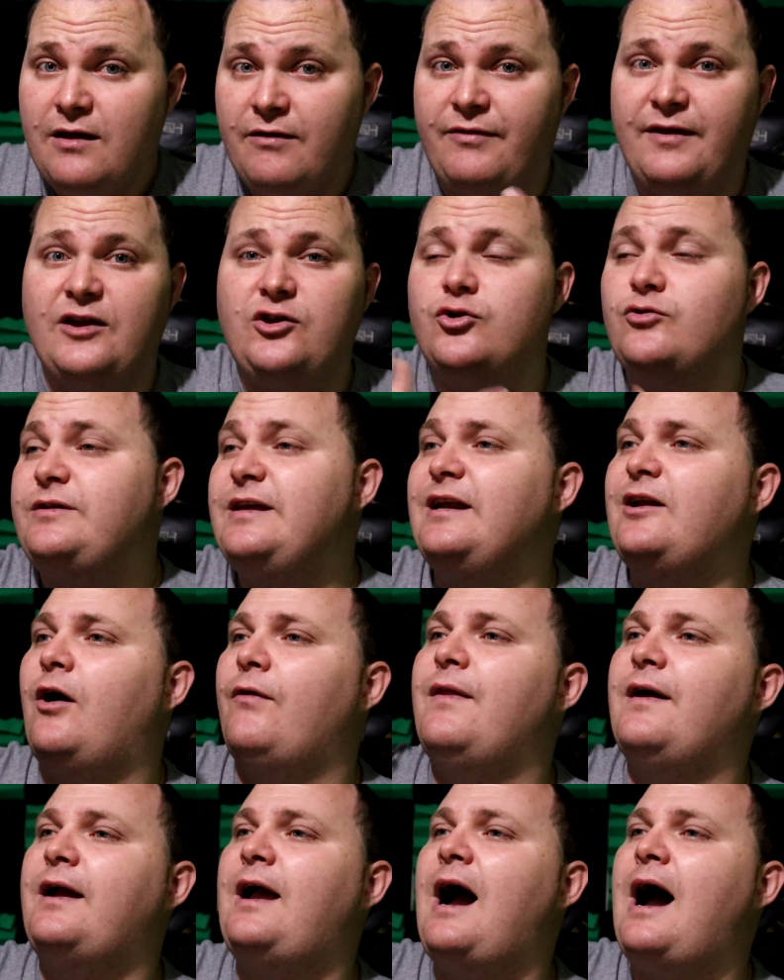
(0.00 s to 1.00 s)
than you did
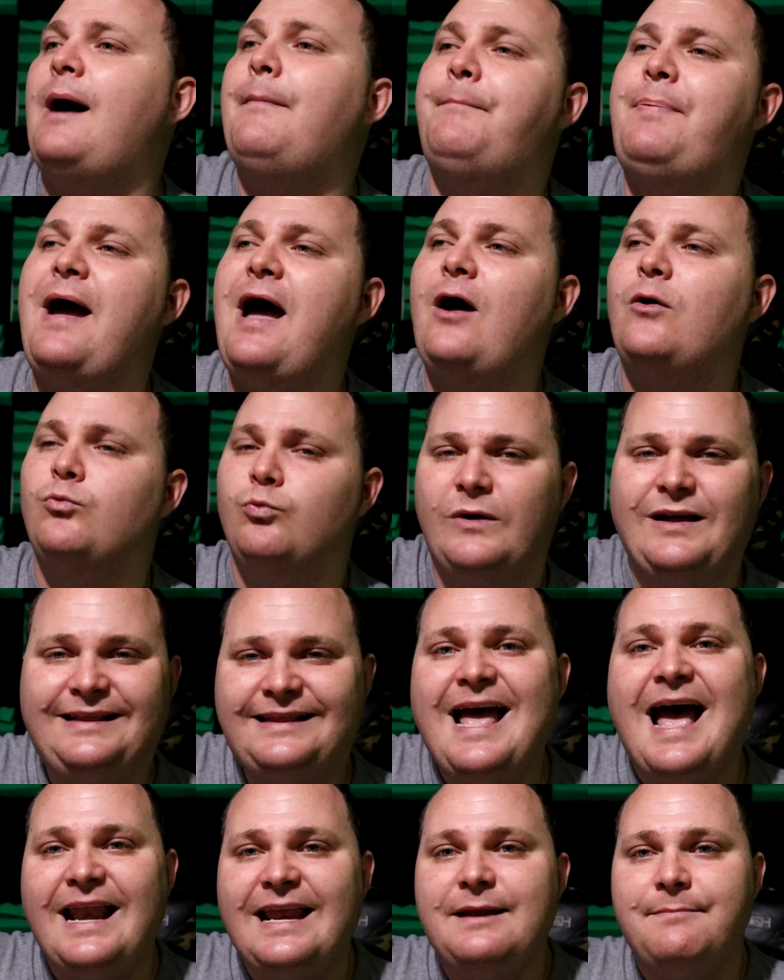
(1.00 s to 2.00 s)
on the compound
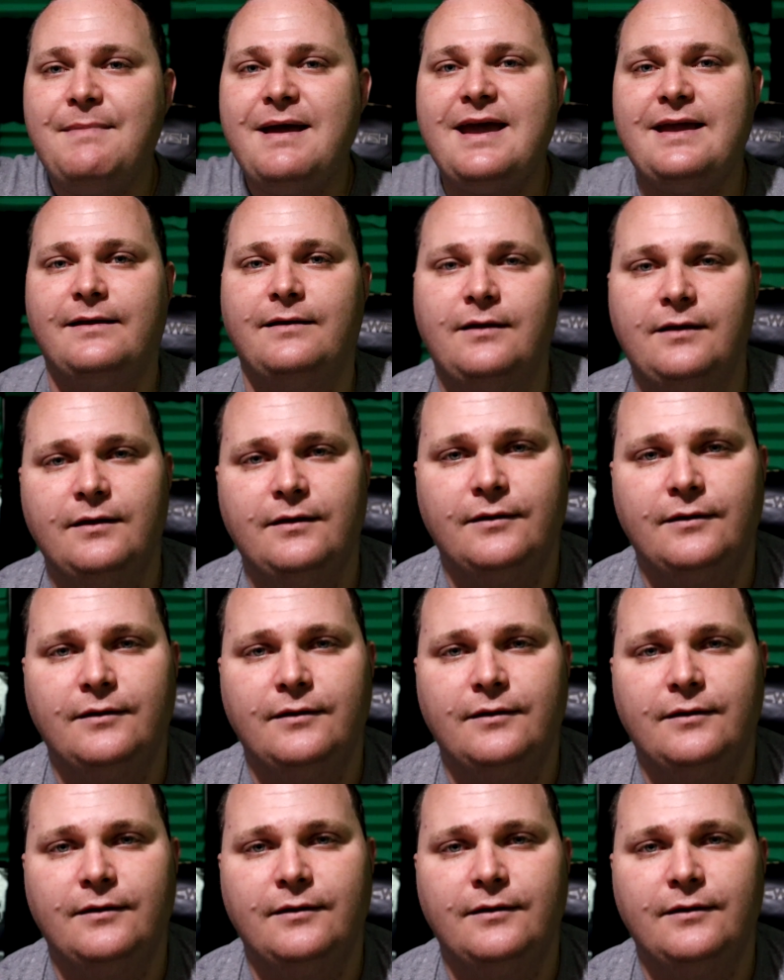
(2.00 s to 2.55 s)
with that inmate,